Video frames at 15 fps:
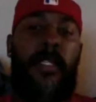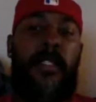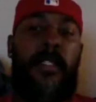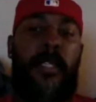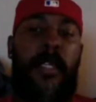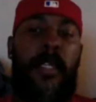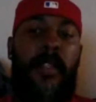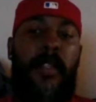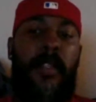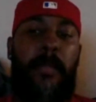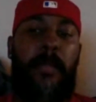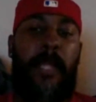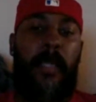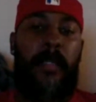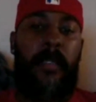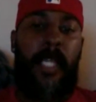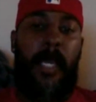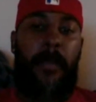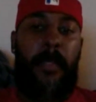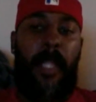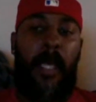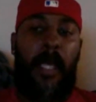say that
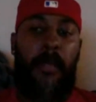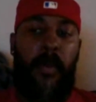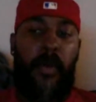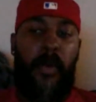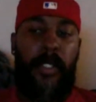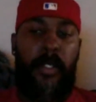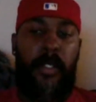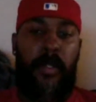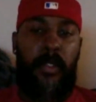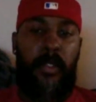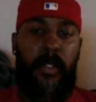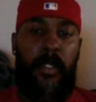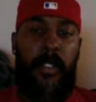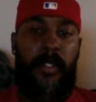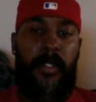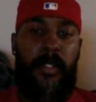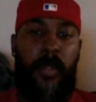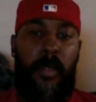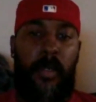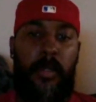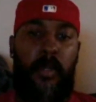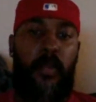plot point is
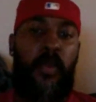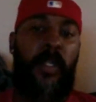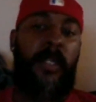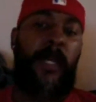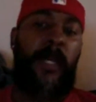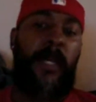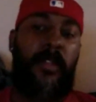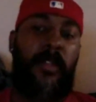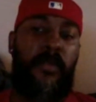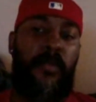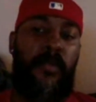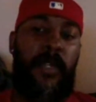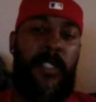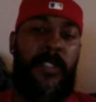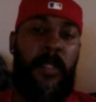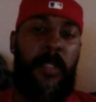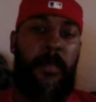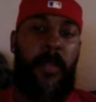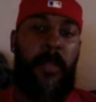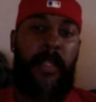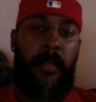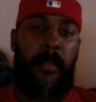horrible. What about the rest of the
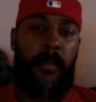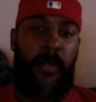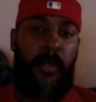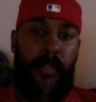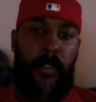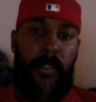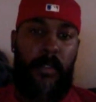plot of the movie?